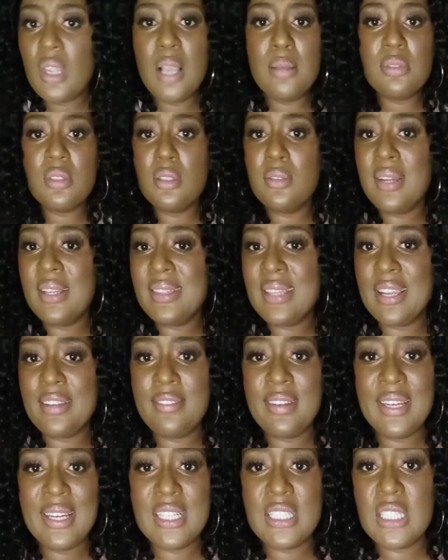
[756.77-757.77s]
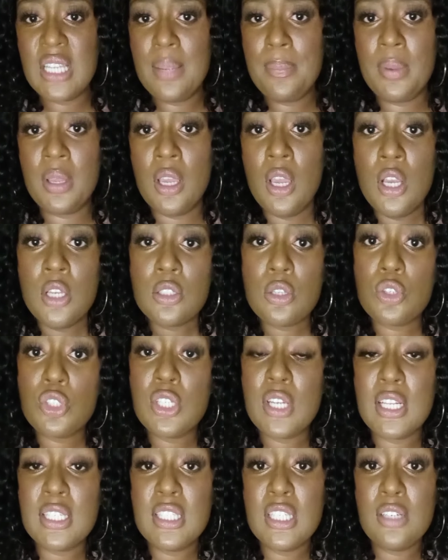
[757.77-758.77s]
I'm still not that great at shaping. So
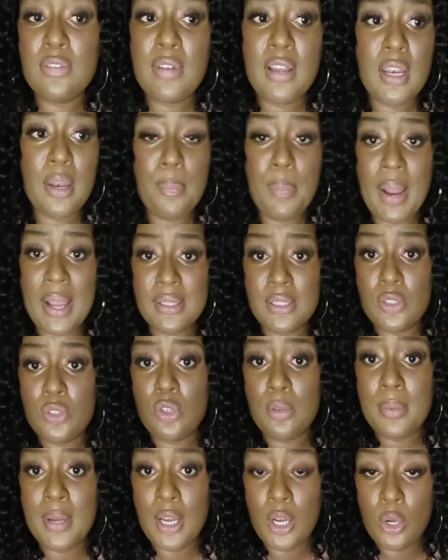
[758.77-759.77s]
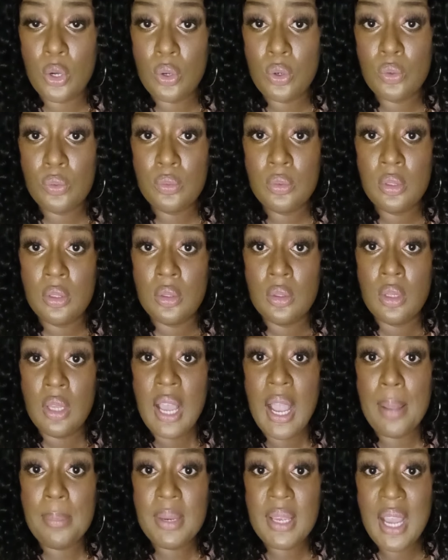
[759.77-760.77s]
should I sit around and practice on my own?
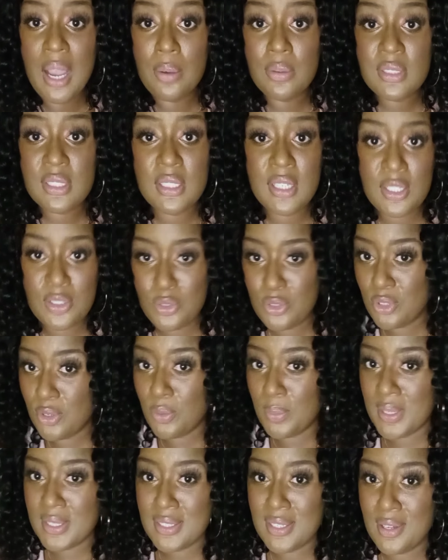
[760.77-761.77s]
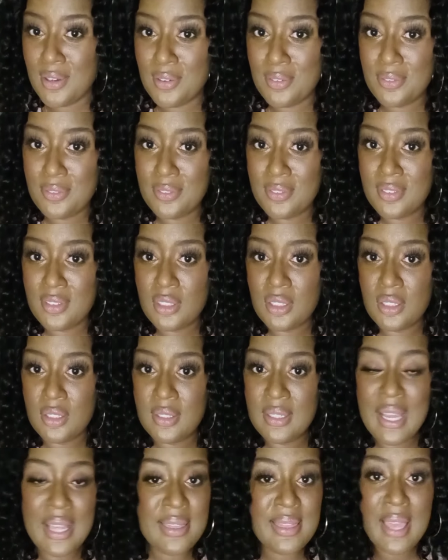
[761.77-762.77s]
How many hours can I do it on myself?
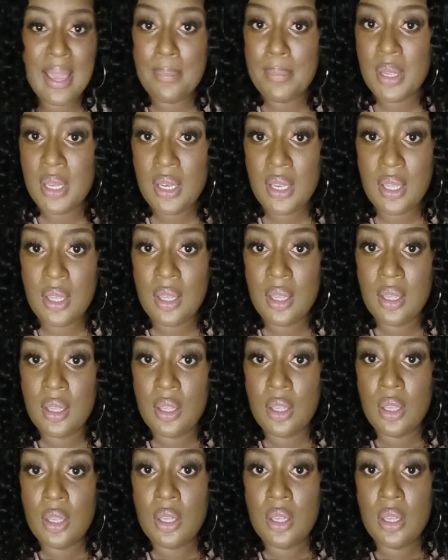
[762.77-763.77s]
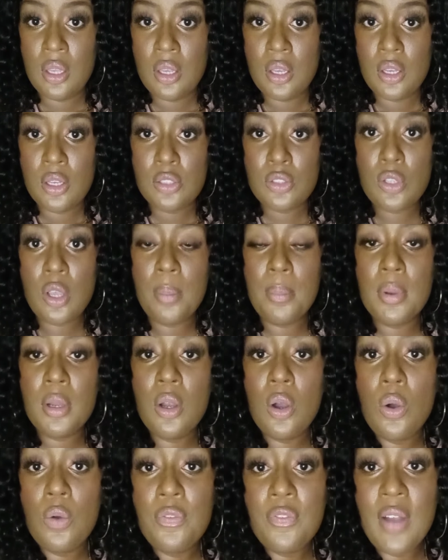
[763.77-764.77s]
Not that many. So I'm gonna
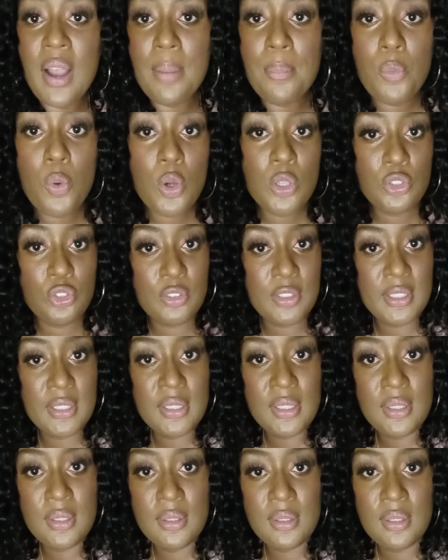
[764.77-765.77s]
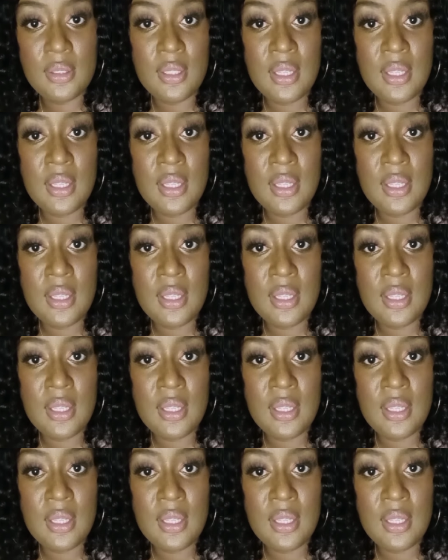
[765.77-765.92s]
go find more training.